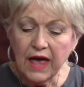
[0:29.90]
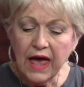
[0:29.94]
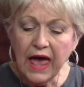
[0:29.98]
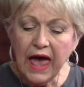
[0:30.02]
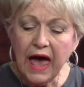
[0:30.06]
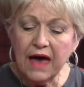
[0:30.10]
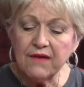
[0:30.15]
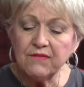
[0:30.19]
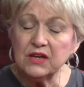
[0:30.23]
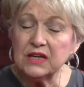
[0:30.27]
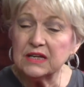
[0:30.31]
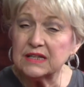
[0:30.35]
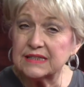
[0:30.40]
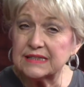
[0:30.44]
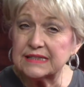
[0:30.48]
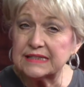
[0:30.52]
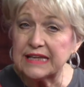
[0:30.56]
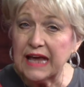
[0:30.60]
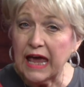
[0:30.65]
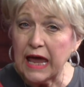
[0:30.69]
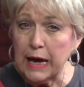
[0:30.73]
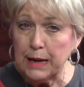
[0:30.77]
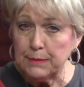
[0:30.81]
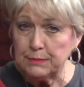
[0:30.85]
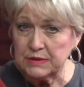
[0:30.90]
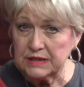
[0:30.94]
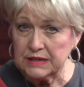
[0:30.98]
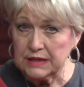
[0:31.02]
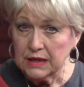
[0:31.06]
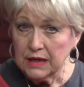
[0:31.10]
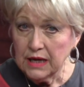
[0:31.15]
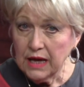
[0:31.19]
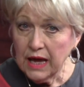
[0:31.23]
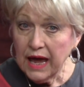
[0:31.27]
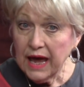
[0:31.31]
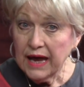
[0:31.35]
having escaped
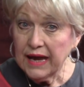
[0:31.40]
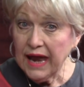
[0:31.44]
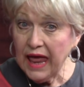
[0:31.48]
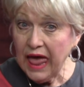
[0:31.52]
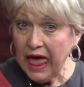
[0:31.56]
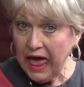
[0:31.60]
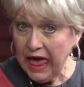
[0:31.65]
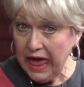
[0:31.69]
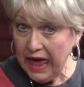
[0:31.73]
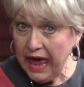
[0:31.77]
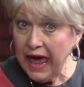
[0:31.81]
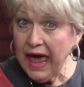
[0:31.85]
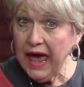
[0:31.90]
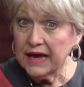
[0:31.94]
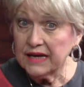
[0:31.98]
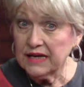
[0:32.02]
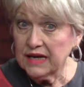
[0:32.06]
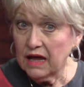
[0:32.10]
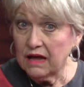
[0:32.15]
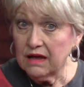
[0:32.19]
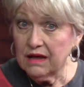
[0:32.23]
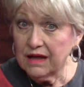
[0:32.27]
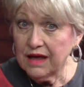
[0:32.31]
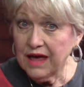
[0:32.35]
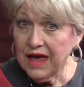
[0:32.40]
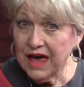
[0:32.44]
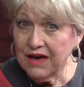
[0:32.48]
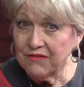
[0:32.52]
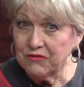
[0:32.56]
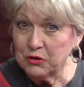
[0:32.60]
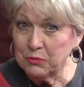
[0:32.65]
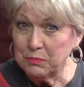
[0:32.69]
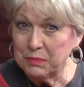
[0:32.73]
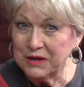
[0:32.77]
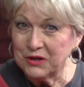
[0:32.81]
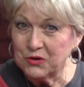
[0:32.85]
and
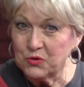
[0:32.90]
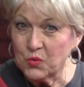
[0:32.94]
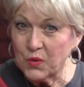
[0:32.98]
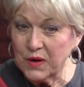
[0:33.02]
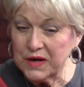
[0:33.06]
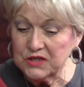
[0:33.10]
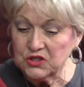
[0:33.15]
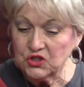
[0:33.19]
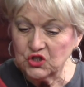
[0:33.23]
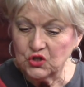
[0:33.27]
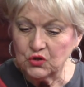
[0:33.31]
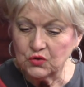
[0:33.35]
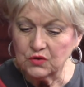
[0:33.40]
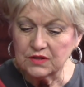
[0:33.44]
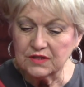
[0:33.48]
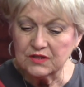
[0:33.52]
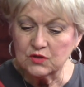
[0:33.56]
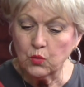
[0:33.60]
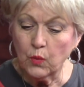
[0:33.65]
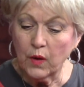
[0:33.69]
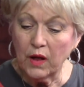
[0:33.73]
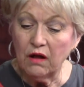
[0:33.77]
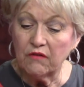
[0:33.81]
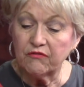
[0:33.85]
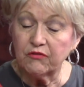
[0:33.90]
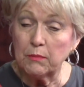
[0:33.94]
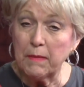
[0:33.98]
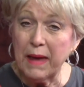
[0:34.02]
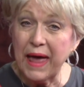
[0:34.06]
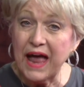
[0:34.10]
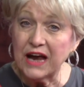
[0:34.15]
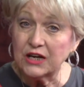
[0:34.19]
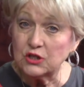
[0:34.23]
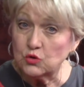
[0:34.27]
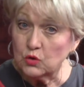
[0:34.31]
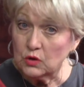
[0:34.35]
having been rescued as well from
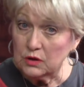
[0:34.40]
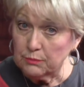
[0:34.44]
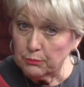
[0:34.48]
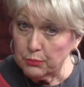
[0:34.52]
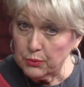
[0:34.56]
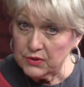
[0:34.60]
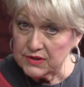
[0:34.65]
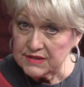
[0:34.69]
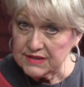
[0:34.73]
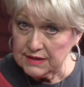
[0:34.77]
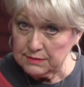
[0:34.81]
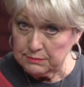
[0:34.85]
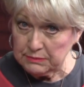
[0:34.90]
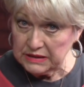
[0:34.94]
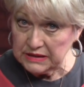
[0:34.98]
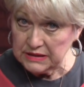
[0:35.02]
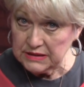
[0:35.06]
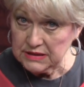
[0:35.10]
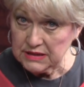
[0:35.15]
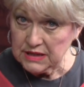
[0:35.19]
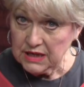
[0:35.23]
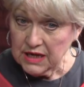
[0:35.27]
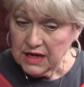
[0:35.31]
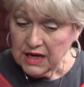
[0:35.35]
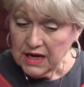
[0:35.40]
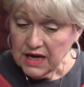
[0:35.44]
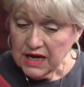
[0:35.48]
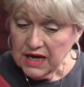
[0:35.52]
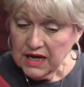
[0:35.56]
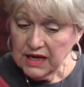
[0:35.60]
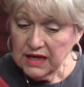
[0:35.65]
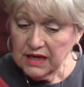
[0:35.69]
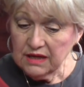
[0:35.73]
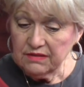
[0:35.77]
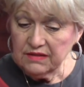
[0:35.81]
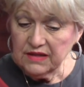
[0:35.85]
actual imprisonment
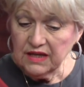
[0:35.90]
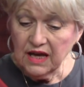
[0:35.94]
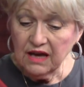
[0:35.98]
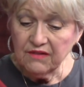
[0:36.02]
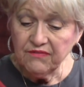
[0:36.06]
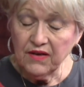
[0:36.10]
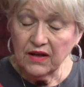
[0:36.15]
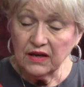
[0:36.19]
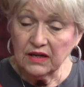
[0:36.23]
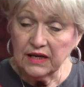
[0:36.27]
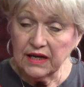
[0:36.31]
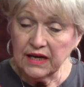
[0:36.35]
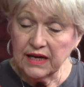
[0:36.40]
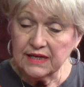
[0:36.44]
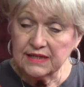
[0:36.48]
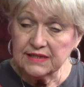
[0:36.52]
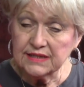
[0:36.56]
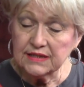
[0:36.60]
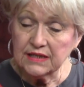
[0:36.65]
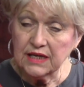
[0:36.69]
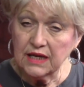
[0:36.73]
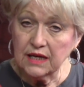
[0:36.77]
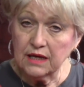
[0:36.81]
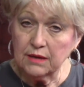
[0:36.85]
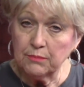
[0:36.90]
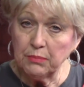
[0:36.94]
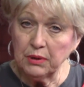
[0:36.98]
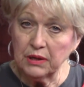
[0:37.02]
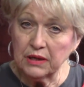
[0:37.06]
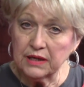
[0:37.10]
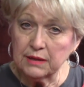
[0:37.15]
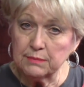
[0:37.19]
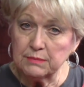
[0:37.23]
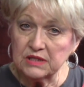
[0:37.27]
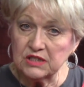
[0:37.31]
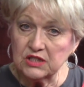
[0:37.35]
in the FLDS
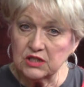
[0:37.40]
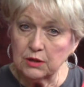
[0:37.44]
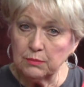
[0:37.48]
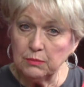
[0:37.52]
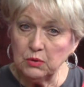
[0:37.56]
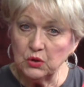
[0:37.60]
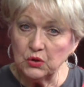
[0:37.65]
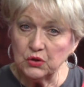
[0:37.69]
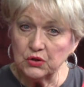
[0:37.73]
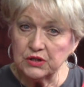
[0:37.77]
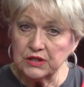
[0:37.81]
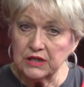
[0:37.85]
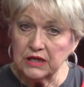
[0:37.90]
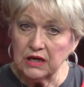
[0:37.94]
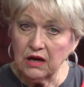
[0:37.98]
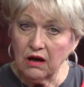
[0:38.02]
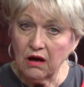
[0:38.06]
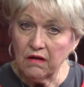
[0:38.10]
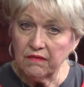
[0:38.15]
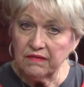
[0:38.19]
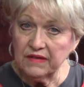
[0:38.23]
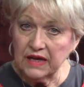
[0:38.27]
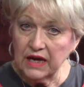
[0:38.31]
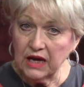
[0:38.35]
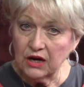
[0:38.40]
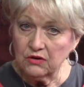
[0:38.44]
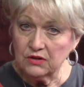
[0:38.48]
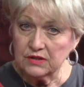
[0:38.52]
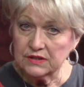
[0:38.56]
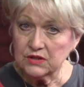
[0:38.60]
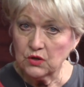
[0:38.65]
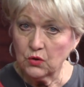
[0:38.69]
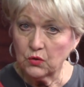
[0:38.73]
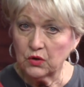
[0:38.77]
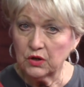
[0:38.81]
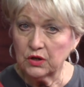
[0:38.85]
polygamous community on the
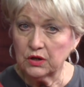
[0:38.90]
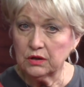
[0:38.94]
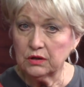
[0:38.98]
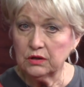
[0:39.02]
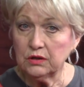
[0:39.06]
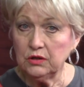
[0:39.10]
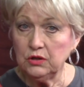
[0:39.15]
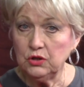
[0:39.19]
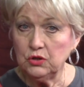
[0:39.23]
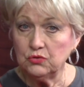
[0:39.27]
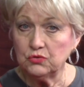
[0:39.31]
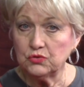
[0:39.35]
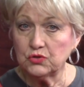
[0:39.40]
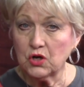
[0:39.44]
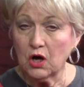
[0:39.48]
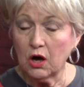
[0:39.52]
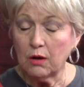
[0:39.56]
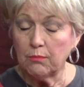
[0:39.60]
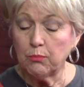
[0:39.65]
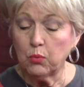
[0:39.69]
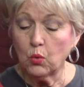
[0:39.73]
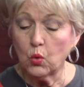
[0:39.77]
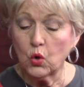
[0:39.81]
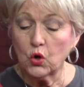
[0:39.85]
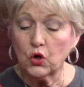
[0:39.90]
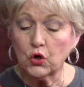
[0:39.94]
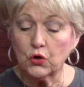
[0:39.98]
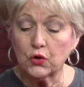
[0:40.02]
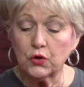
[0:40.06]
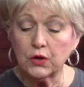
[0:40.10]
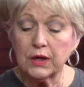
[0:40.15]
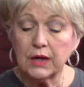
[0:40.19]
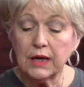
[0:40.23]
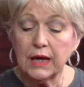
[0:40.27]
Arizona-Utah border.